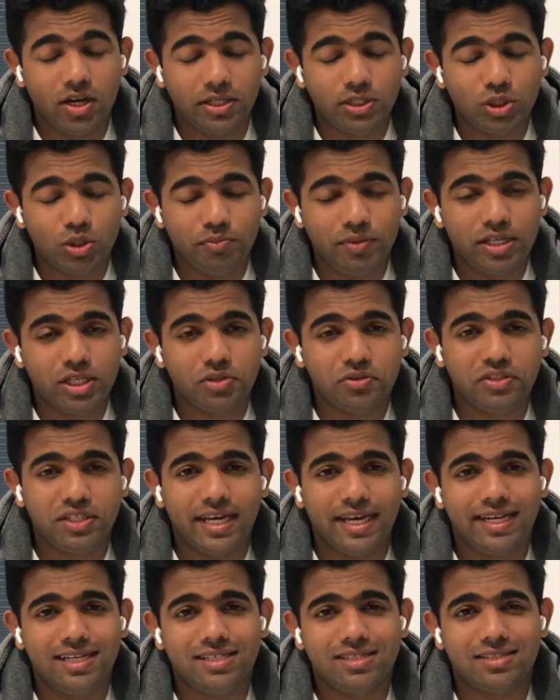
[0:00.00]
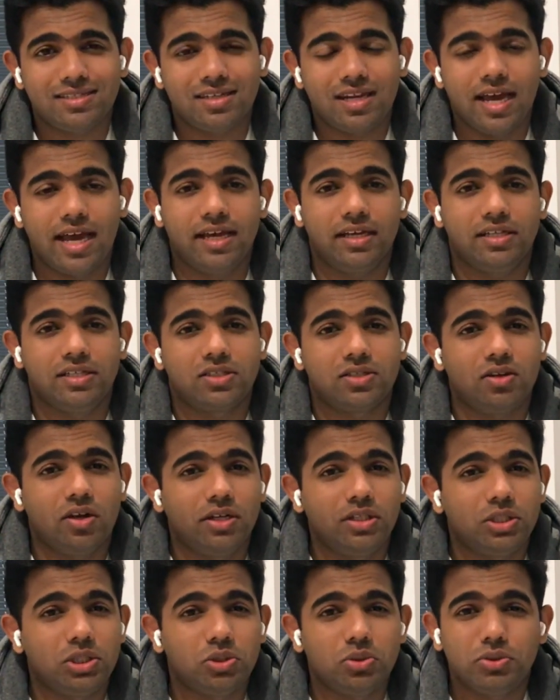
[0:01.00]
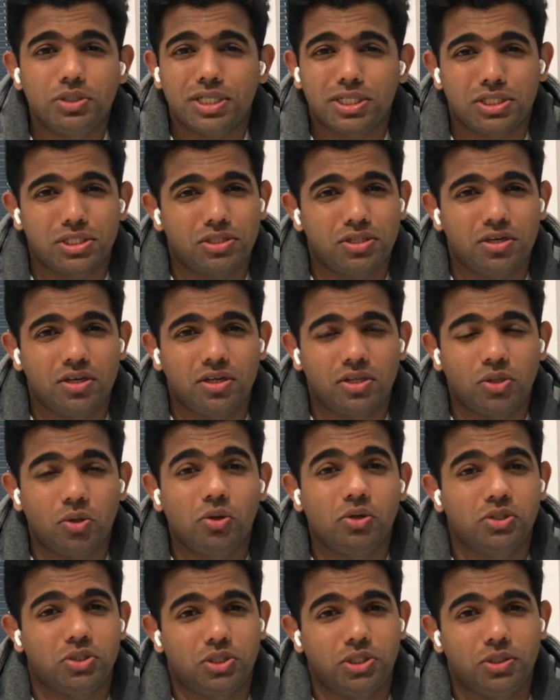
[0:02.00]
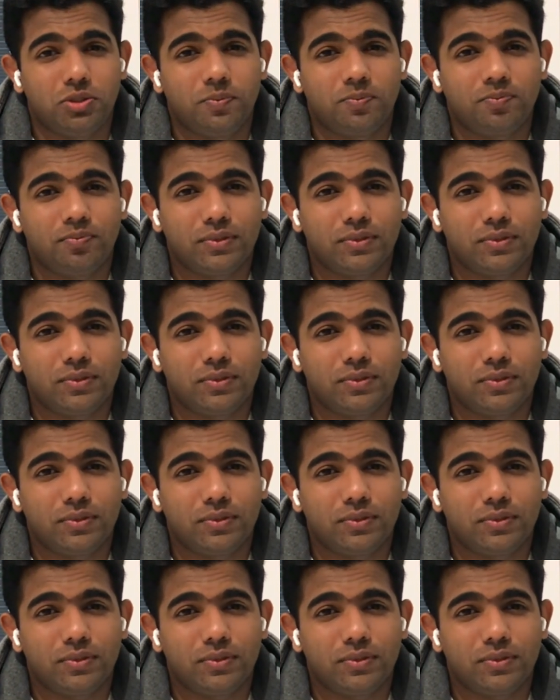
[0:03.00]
to make you tensed, and it's going to just cost you.